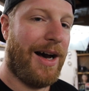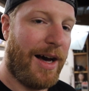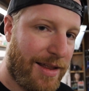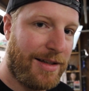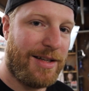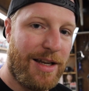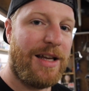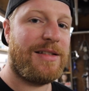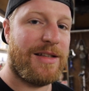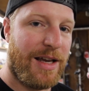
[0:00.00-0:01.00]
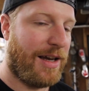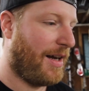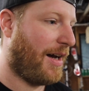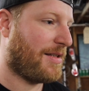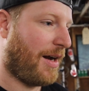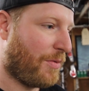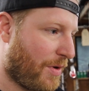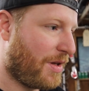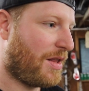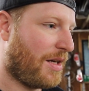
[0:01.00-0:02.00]
I think today's the day, guys. I
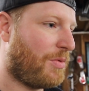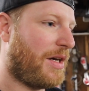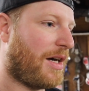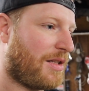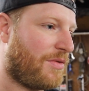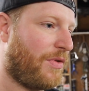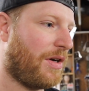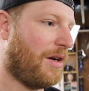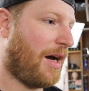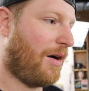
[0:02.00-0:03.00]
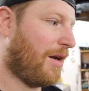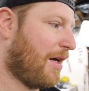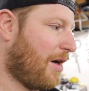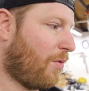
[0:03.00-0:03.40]
really think we got this figured out.